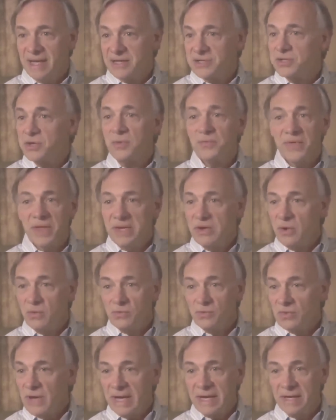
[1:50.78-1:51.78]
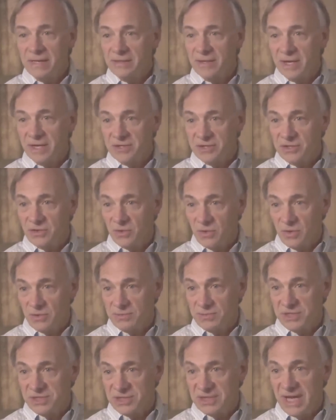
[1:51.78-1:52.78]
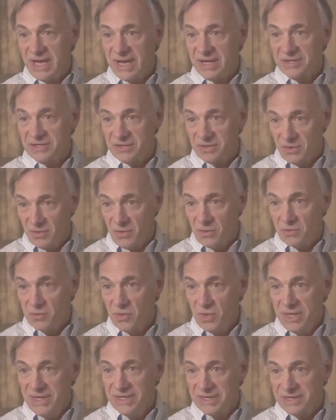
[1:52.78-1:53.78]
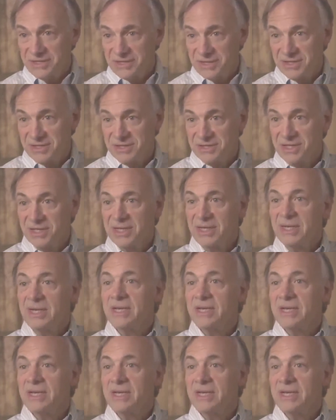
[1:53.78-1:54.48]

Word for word: And so if they don't recognize their own mistakes, their own weaknesses,